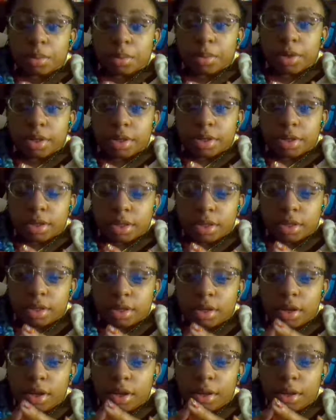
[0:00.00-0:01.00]
But,
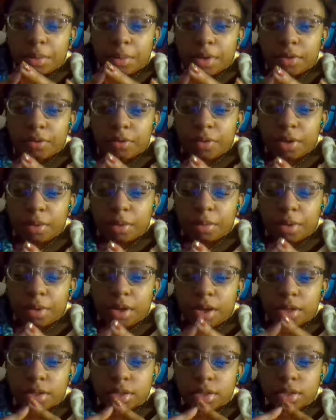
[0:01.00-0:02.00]
I mean, if anybody
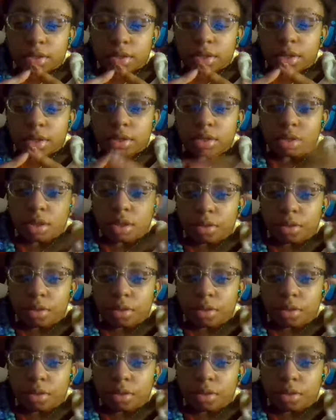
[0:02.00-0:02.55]
has these signs,